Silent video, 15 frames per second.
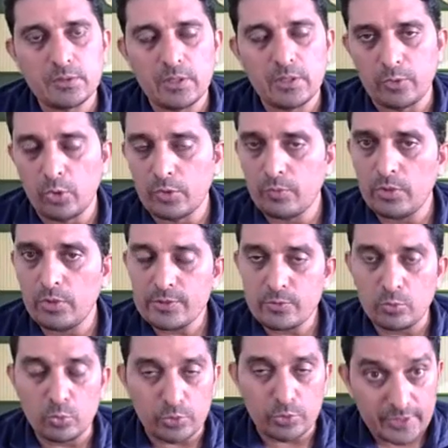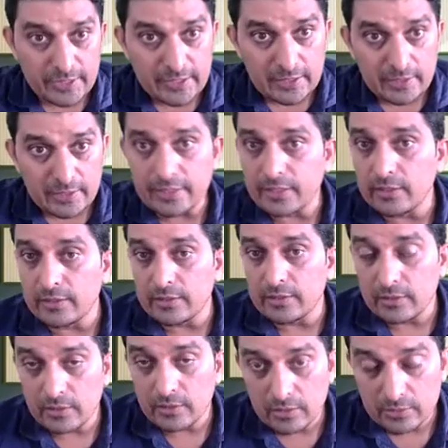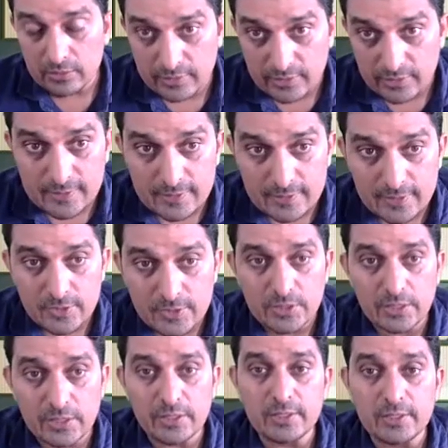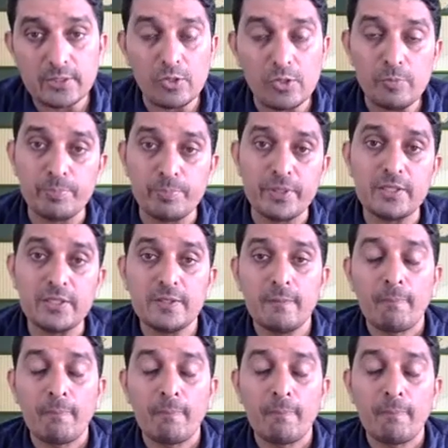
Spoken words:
I don't want to discuss any topic